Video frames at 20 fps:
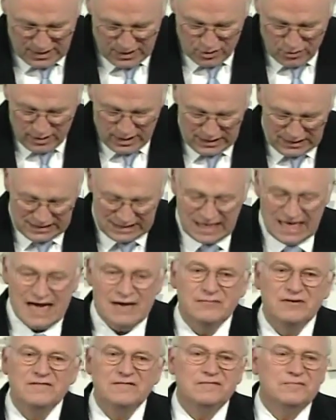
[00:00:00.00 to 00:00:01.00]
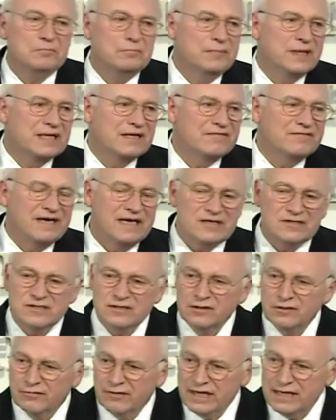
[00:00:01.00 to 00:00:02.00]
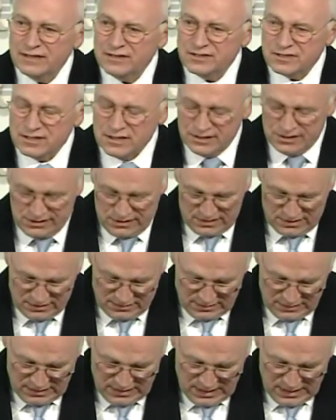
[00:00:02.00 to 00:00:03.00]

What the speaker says: during a time of big events and great decisions.